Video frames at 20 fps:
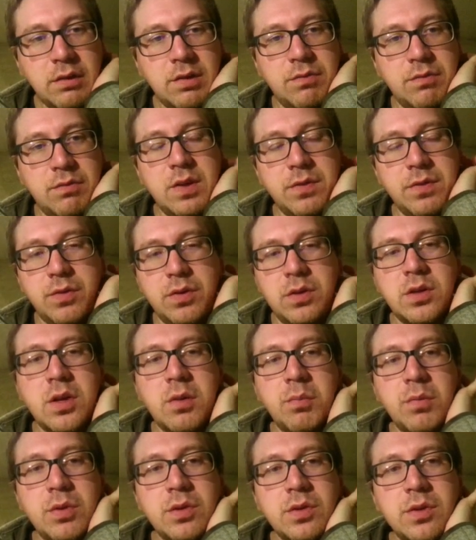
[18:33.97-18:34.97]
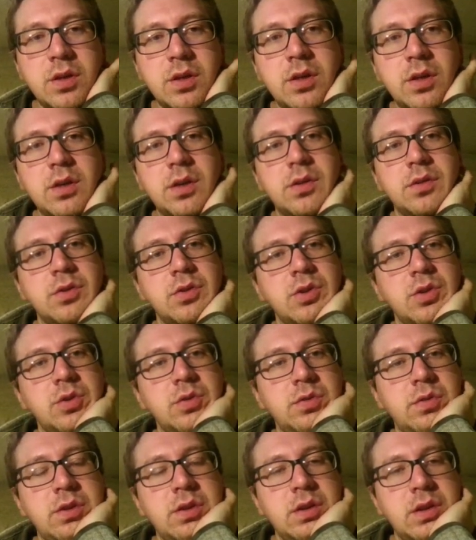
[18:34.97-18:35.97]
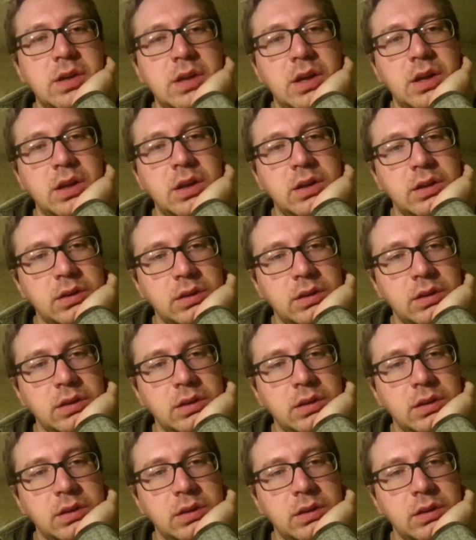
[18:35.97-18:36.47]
of different numbers here shows that like